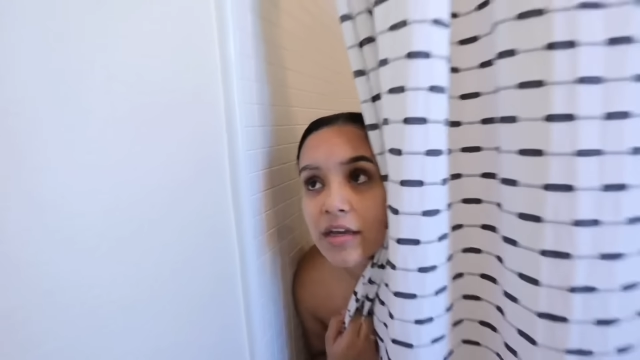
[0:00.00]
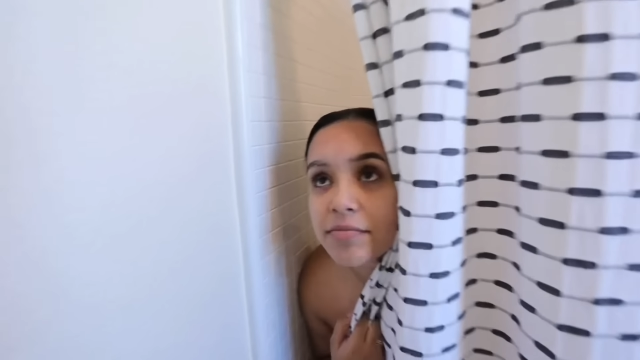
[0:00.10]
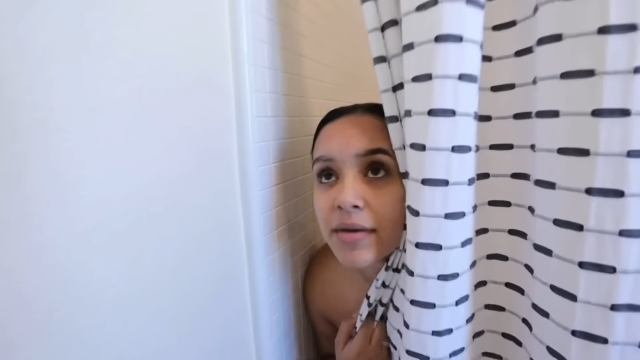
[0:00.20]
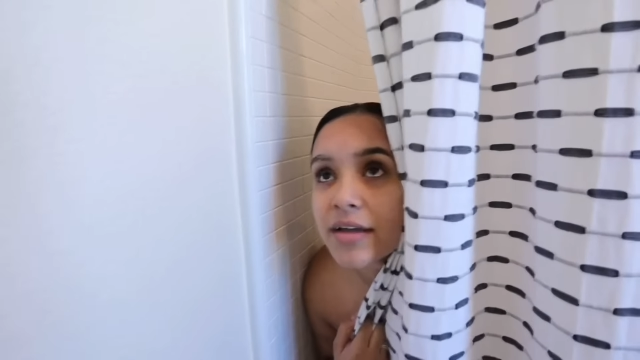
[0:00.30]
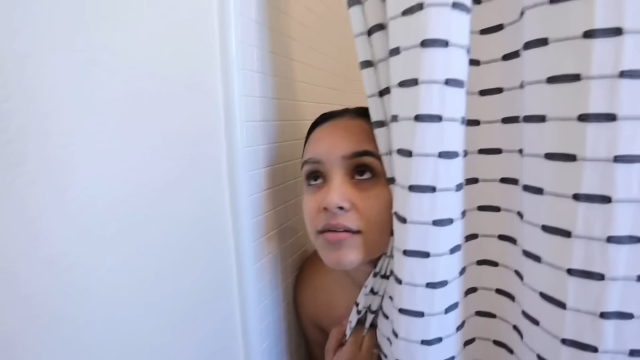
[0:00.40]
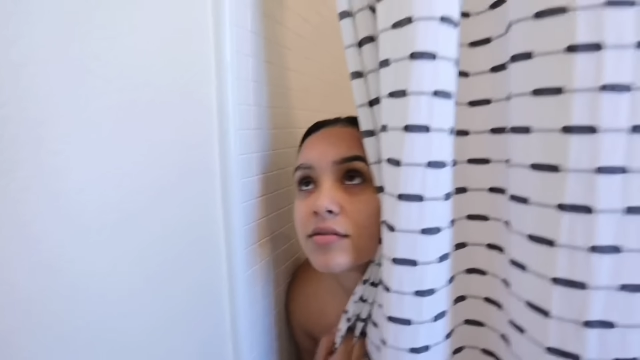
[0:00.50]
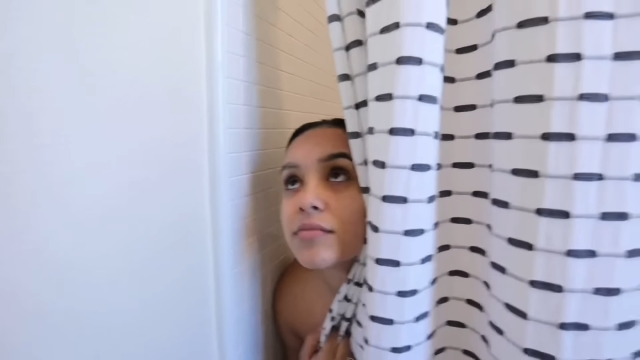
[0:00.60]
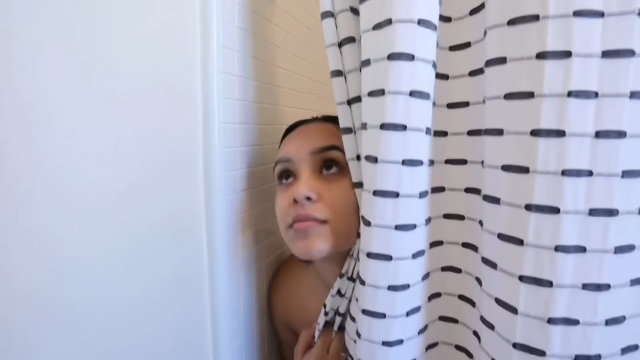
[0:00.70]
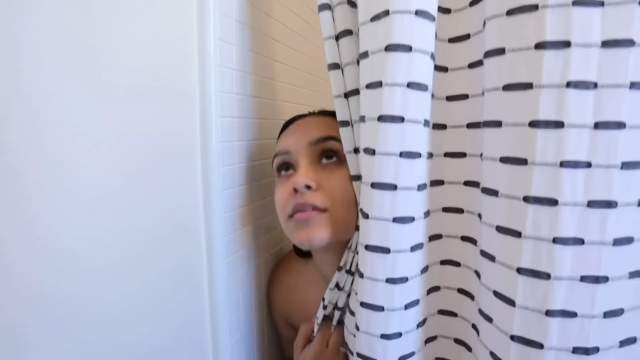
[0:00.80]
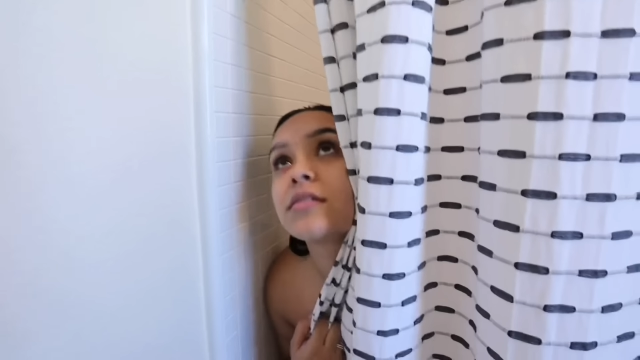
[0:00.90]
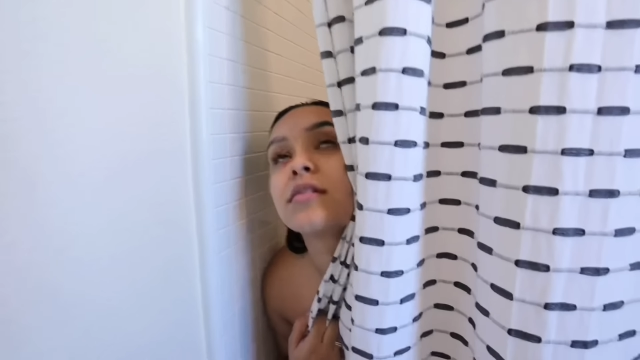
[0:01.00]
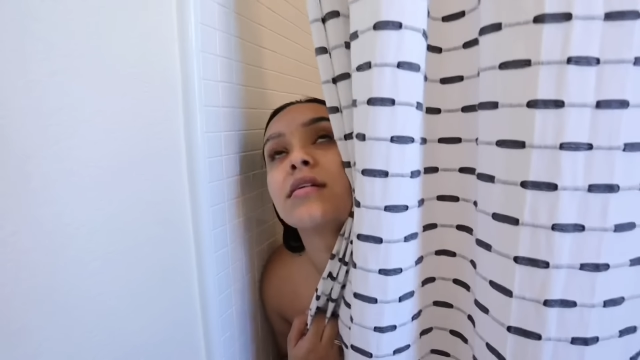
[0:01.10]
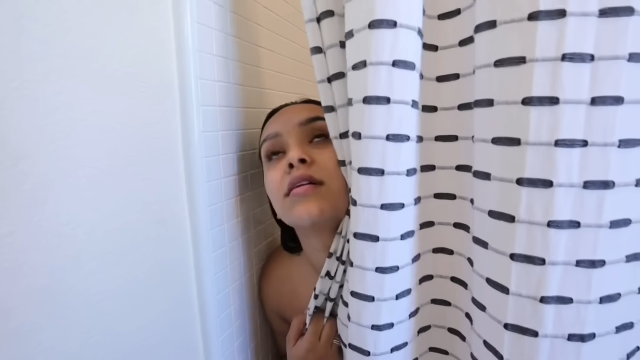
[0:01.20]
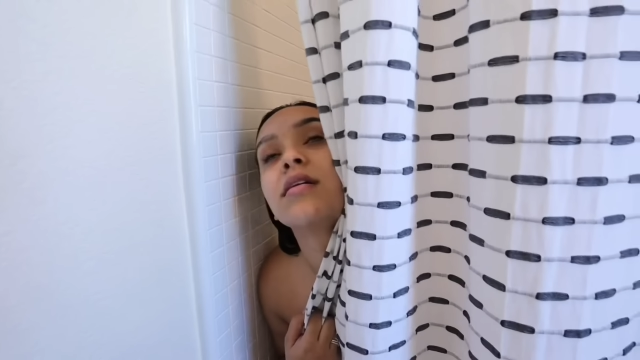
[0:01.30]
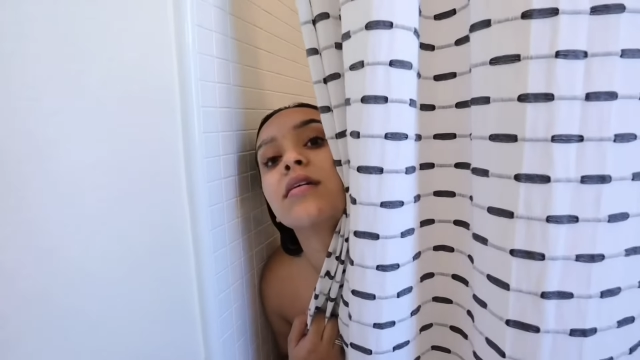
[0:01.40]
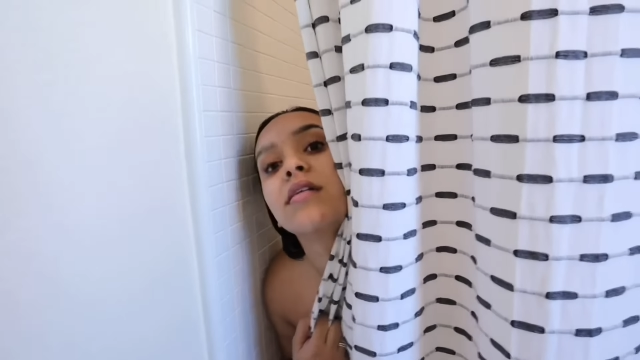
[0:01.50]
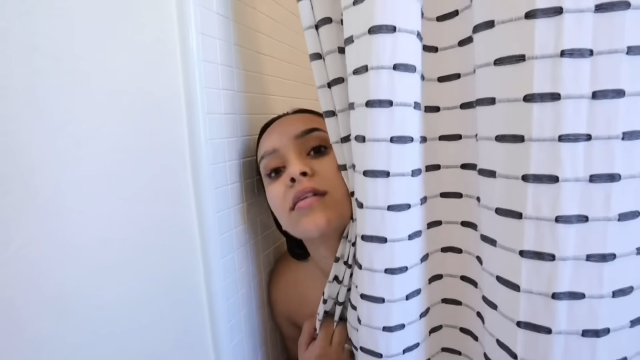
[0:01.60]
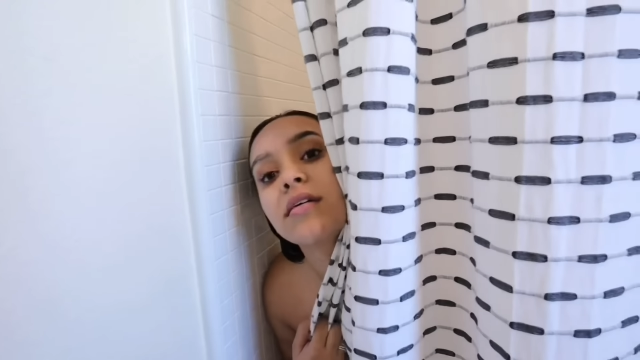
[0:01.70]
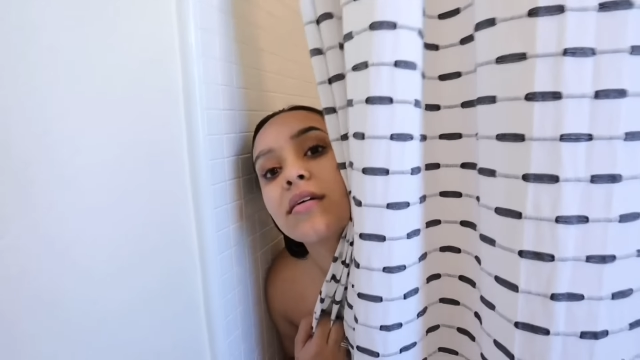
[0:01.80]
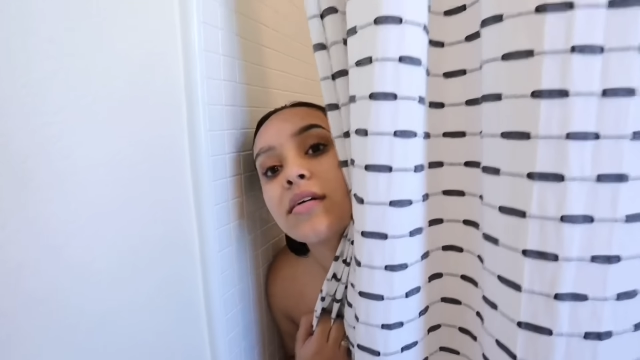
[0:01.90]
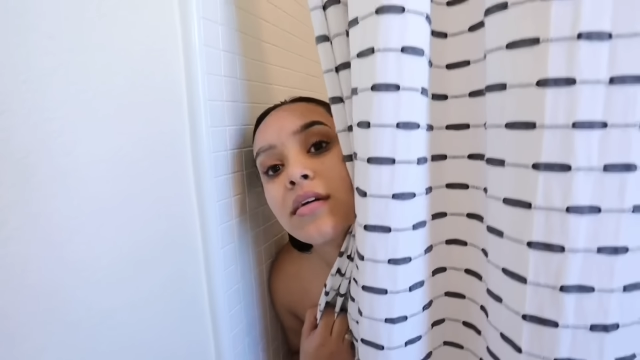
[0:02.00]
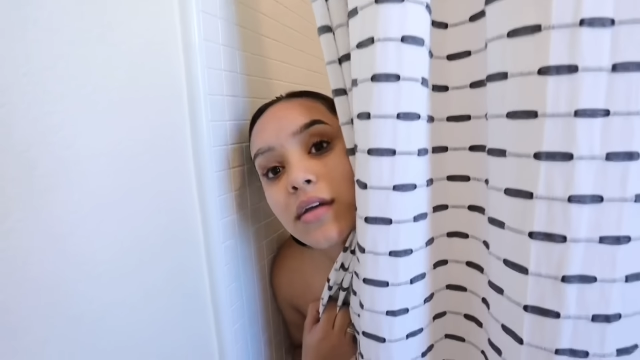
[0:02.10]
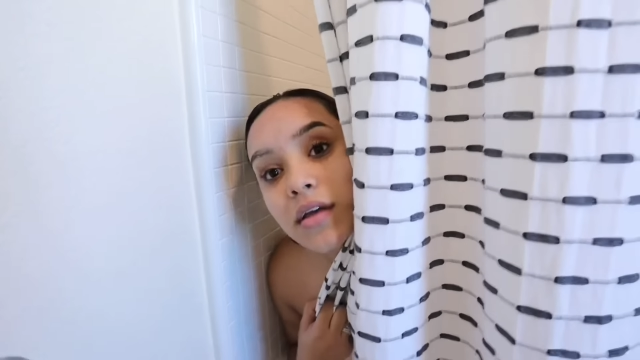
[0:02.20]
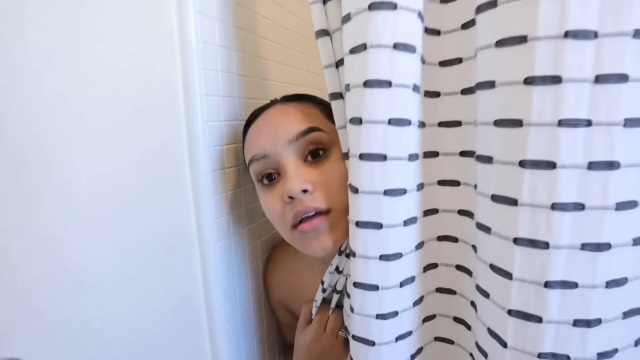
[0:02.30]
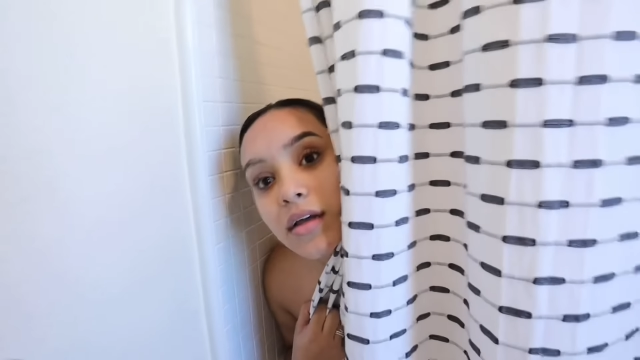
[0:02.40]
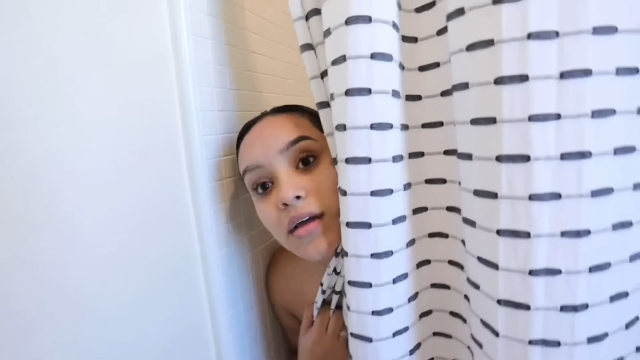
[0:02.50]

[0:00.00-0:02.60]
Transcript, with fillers: when if you're my, ready to go. Hurry up, because we're about to be late.